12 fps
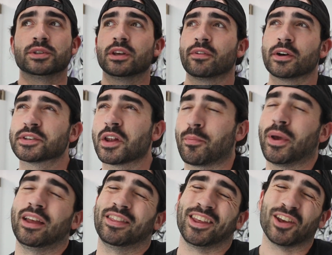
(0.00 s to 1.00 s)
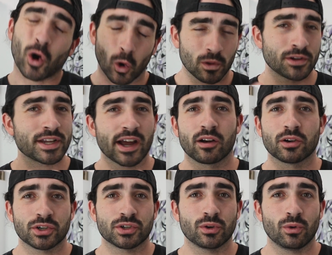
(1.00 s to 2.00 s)
if I was gonna paint the whole entire
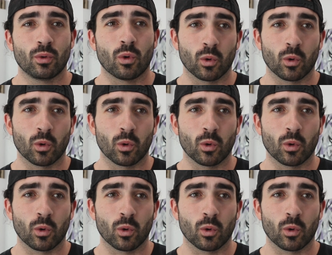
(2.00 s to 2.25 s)
shoe